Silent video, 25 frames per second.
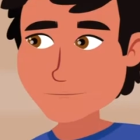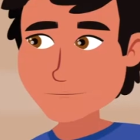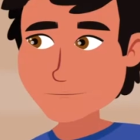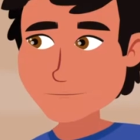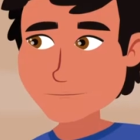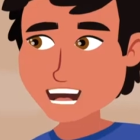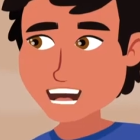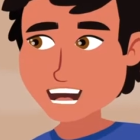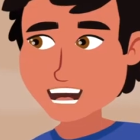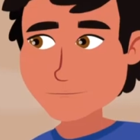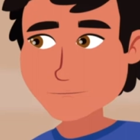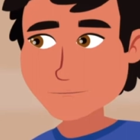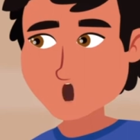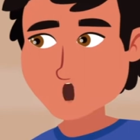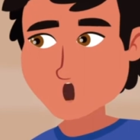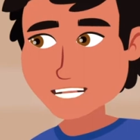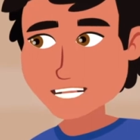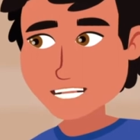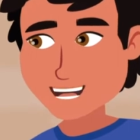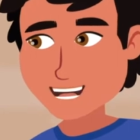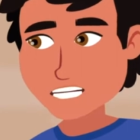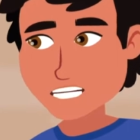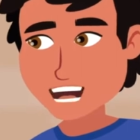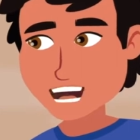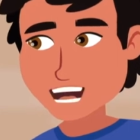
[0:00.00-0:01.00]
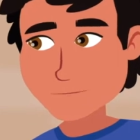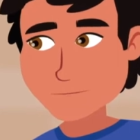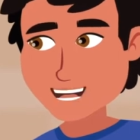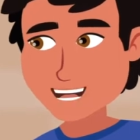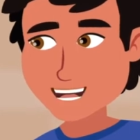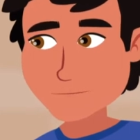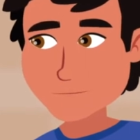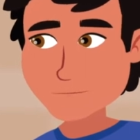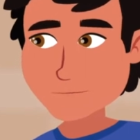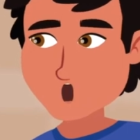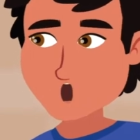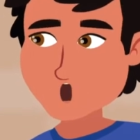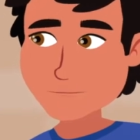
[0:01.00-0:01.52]
Thank God we have you,
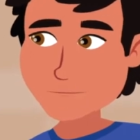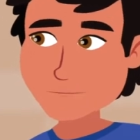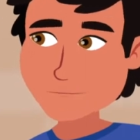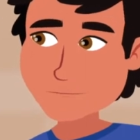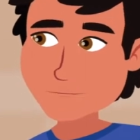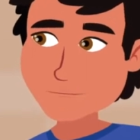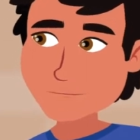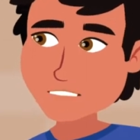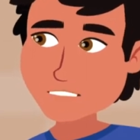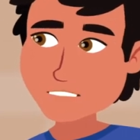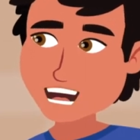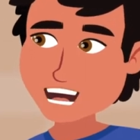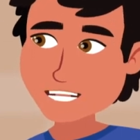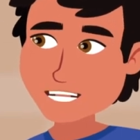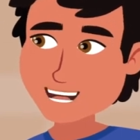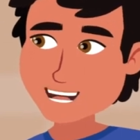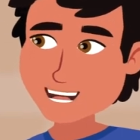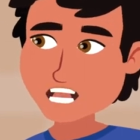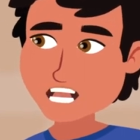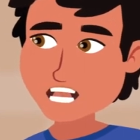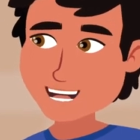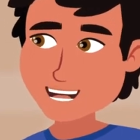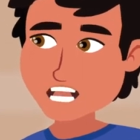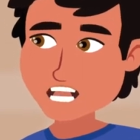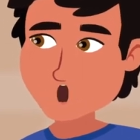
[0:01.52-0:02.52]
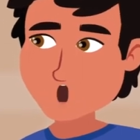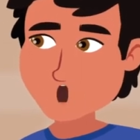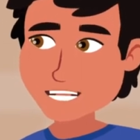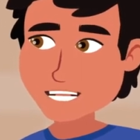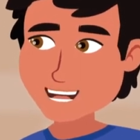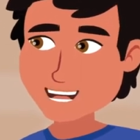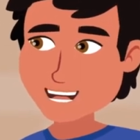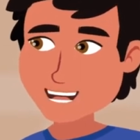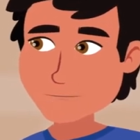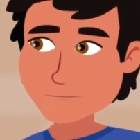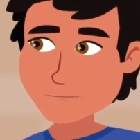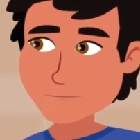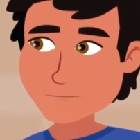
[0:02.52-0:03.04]
Mom. We really love
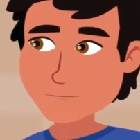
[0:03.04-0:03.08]
you.